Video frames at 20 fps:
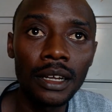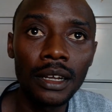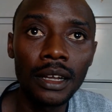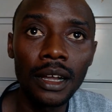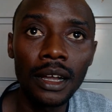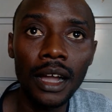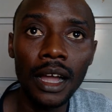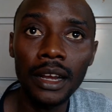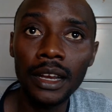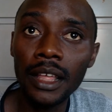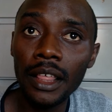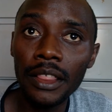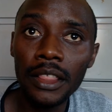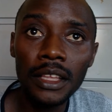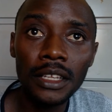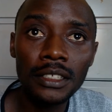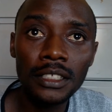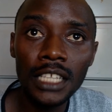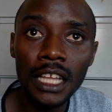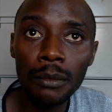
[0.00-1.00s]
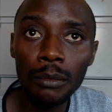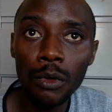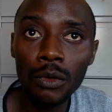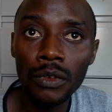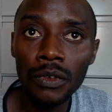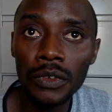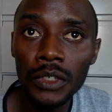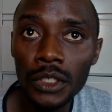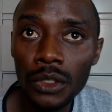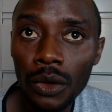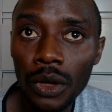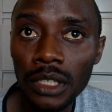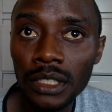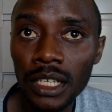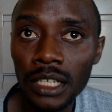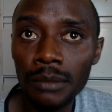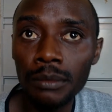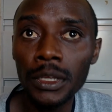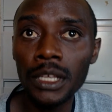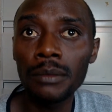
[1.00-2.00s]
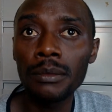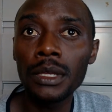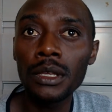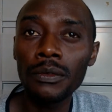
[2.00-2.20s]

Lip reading: Another example of physical hazard may be